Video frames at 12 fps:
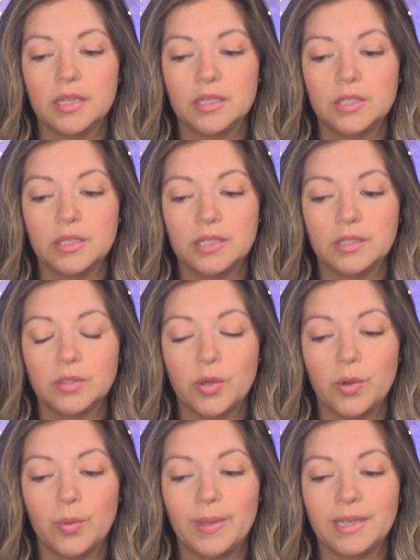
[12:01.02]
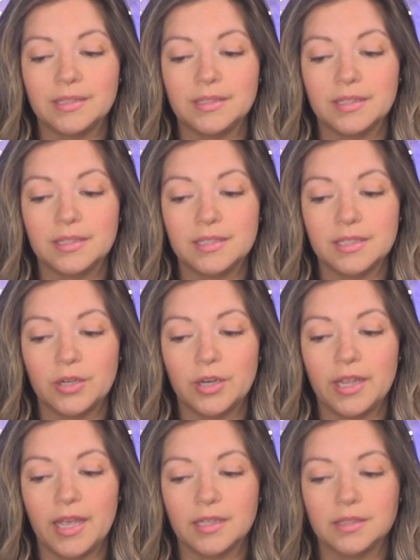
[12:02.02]
to his home as dinner
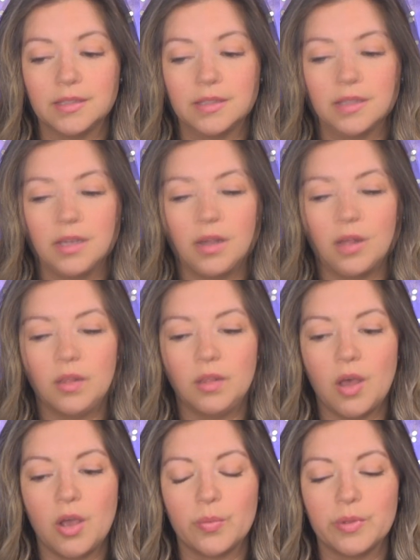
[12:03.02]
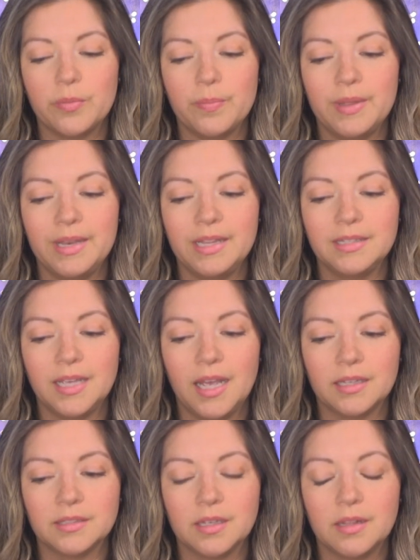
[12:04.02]
guests, along with many
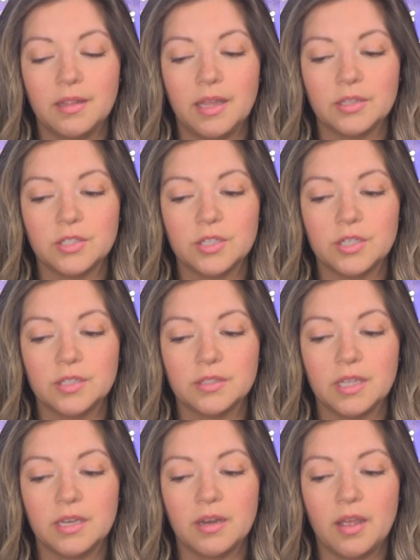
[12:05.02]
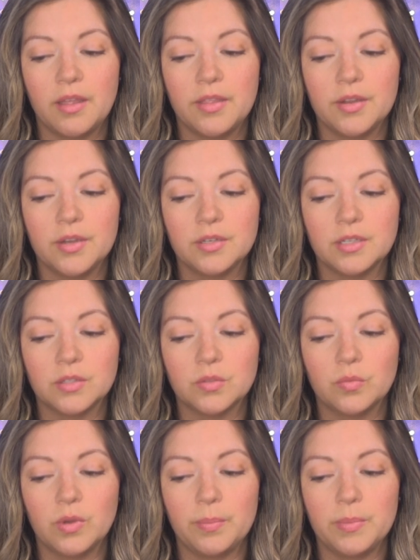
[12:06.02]
tax collectors and other
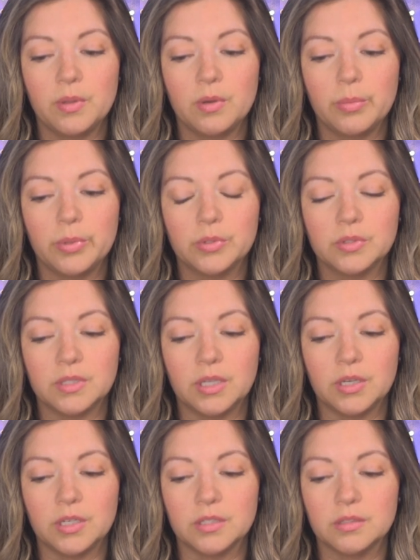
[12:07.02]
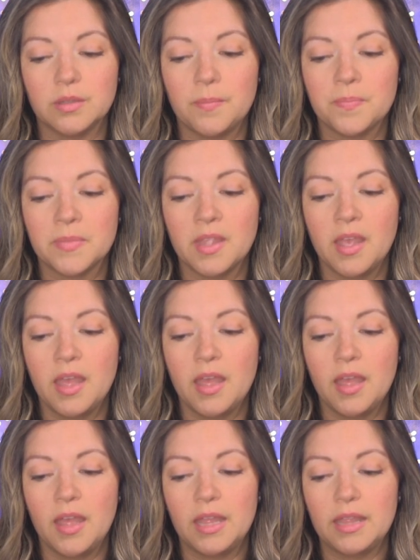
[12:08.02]
disreputable sinners.
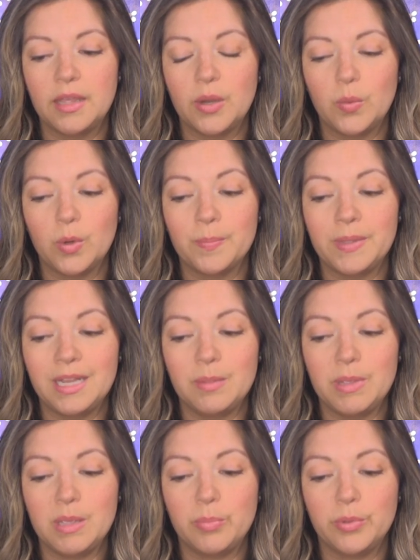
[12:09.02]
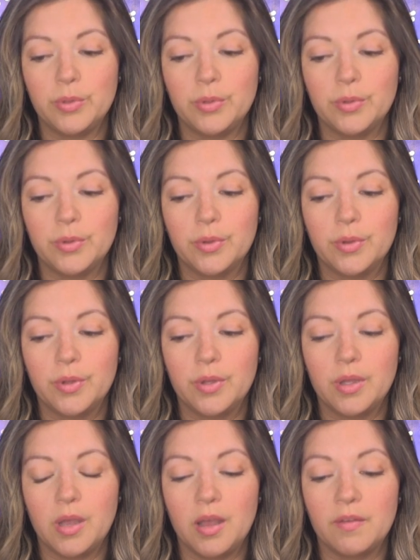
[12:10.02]
There were many people
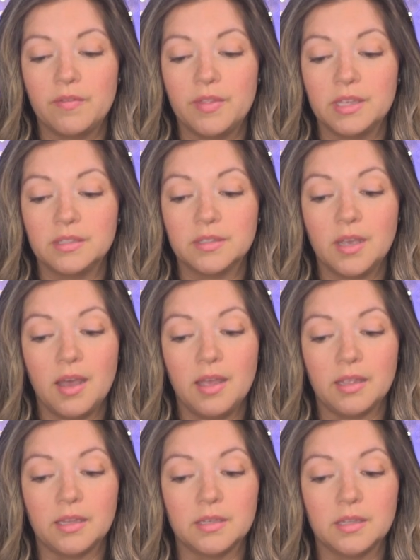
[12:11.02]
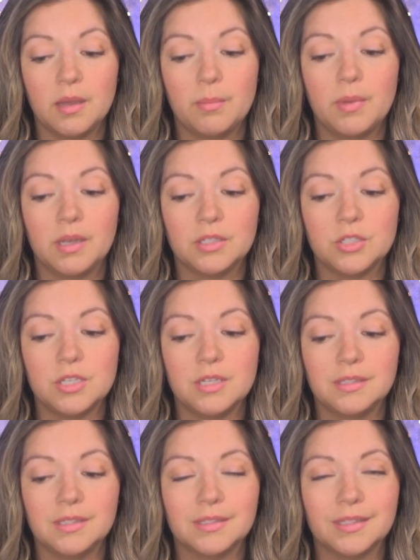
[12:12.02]
of this kind among
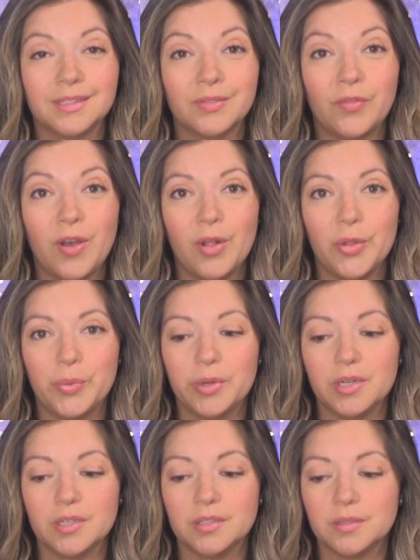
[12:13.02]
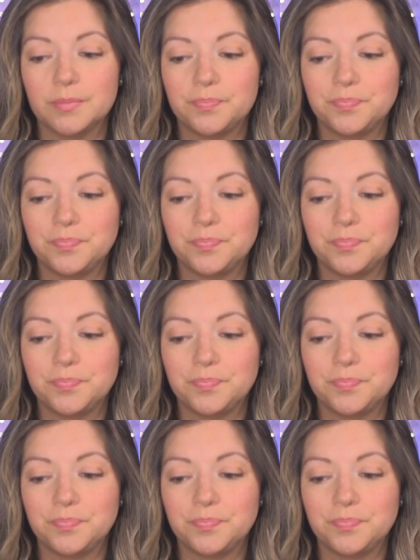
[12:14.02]
Jesus' followers.